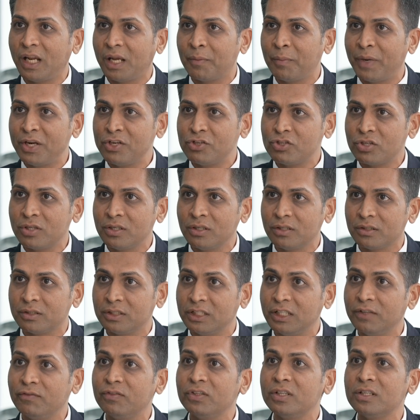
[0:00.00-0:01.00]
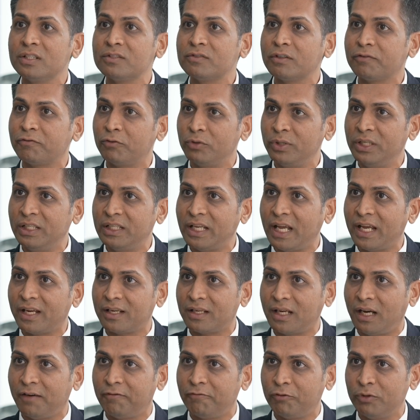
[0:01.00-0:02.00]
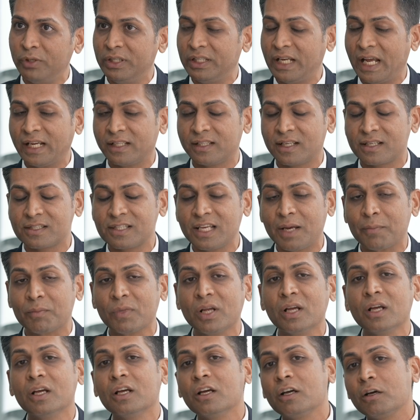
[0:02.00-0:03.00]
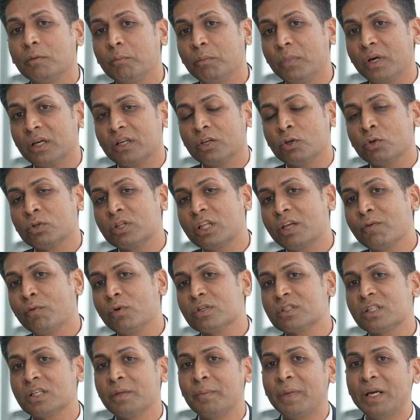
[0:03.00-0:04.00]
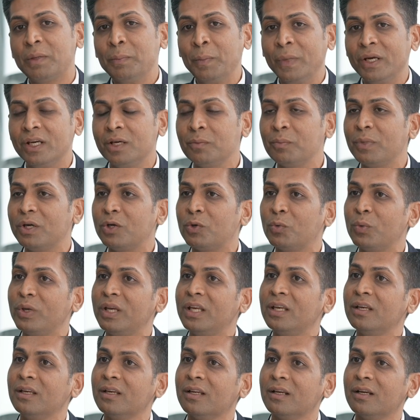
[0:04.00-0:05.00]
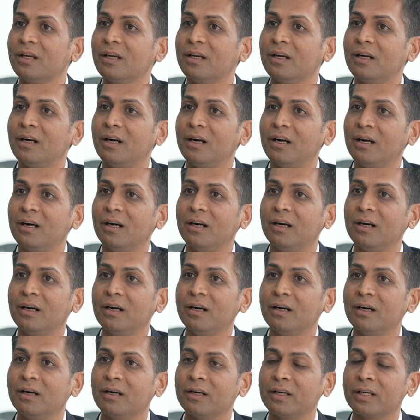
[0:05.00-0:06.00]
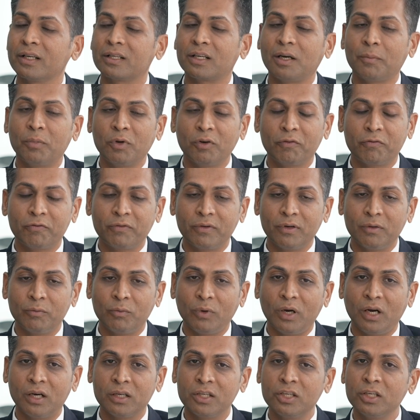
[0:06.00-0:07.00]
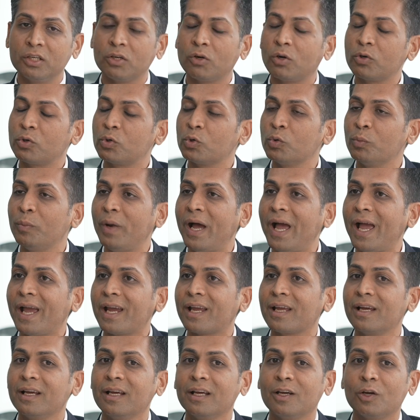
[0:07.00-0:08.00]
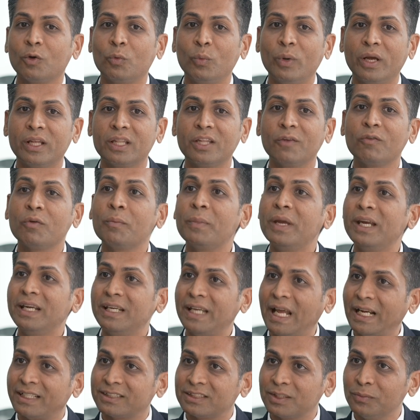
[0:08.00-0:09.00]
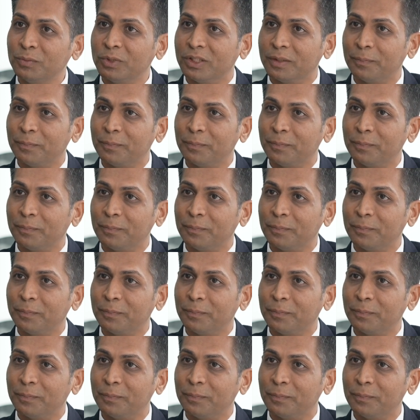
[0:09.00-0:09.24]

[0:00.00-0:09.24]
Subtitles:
I mentioned dividends were fully tax exempt, but there was an amendment in between a year or two back where they were made taxable.